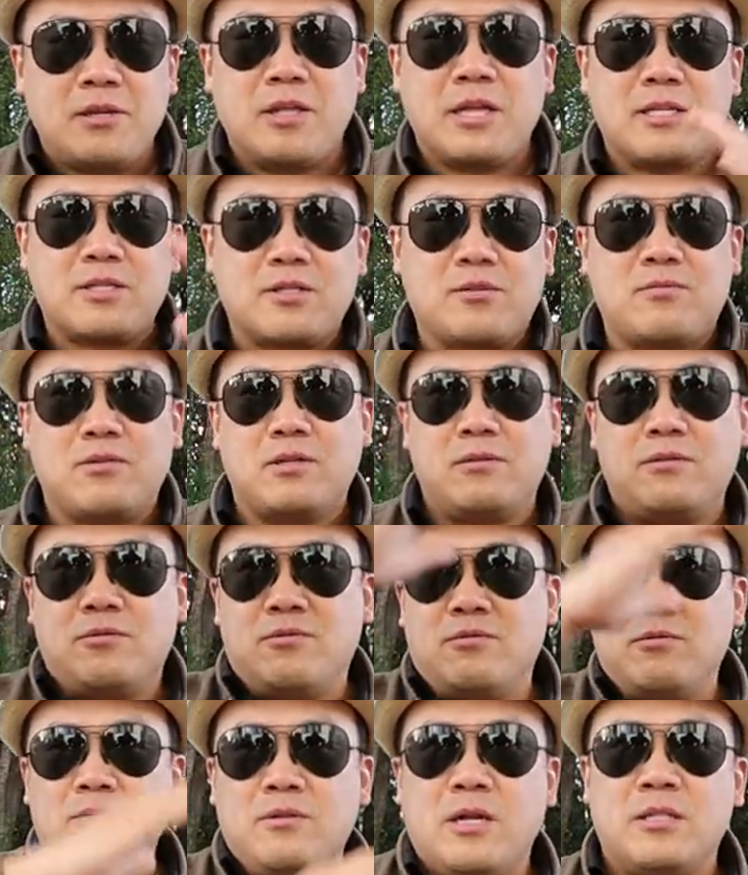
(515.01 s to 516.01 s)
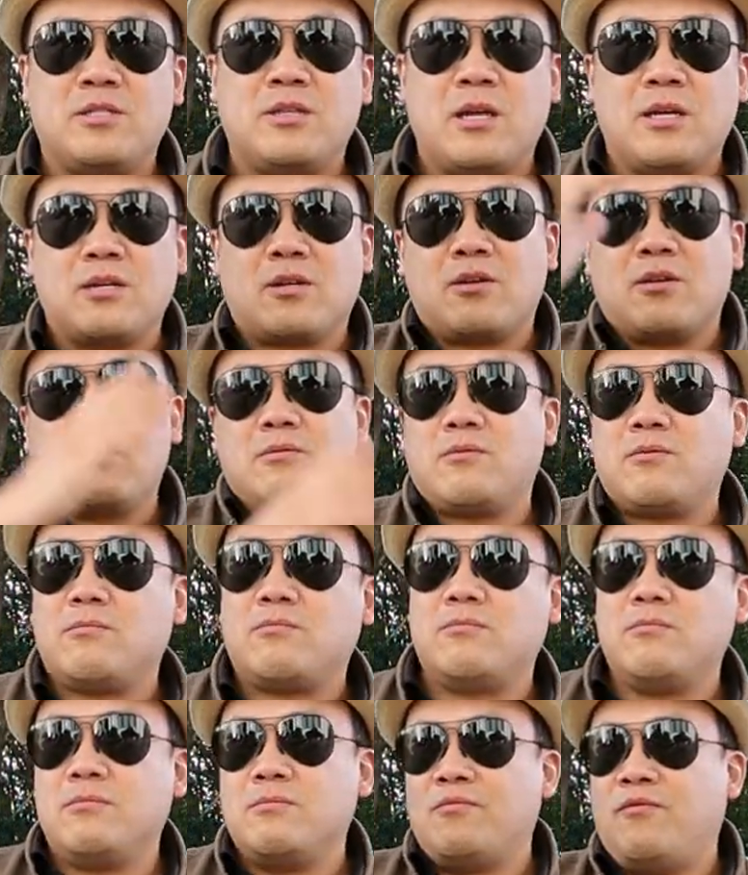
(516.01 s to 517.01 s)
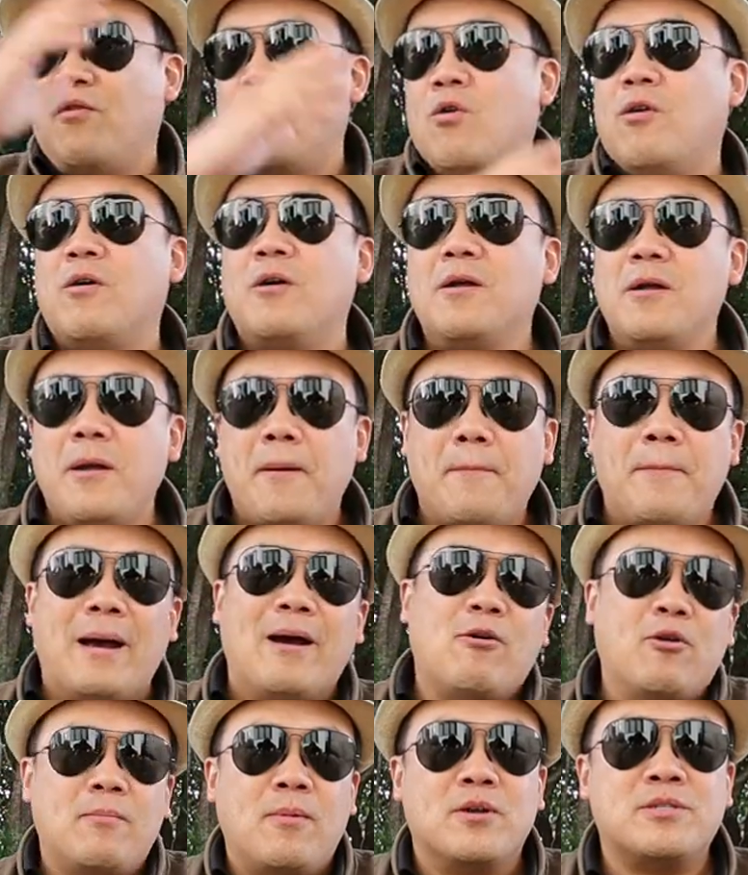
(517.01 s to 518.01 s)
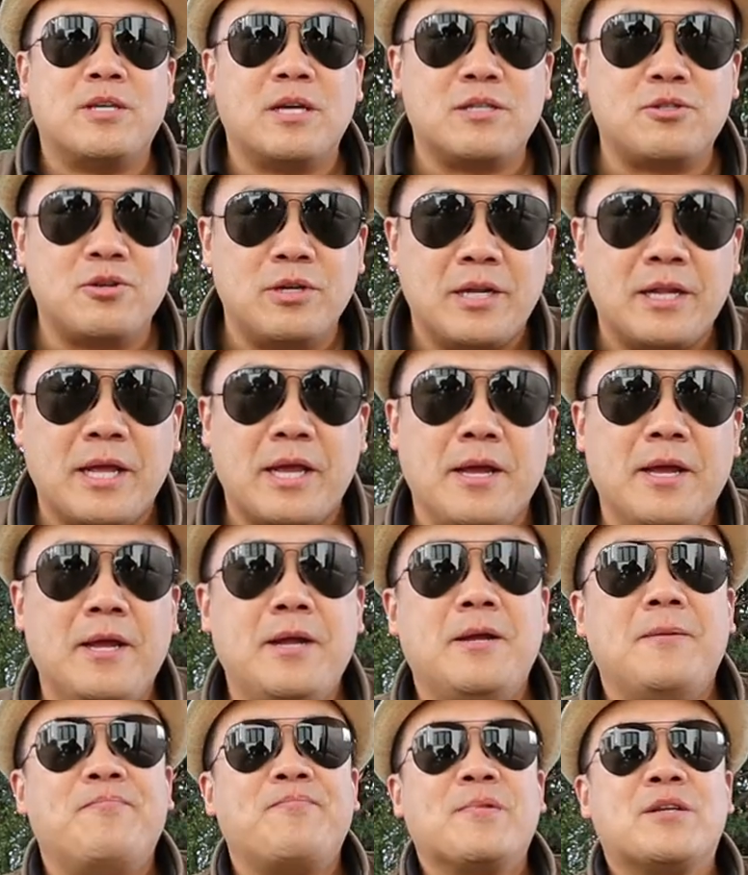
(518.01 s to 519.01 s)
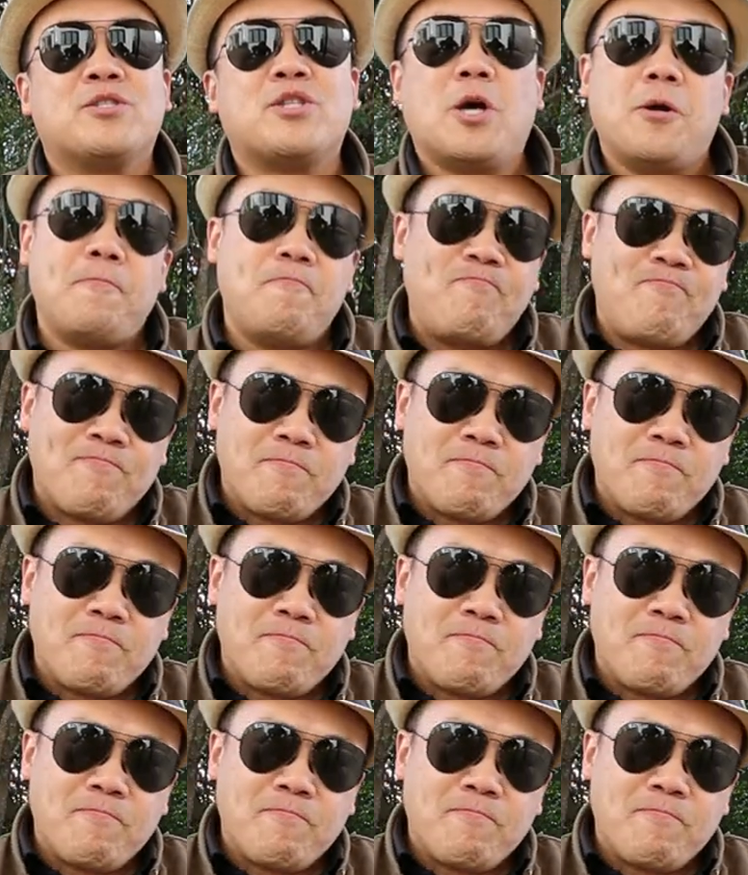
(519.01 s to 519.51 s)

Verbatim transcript: that's, that's a four, but almost at Trinity. So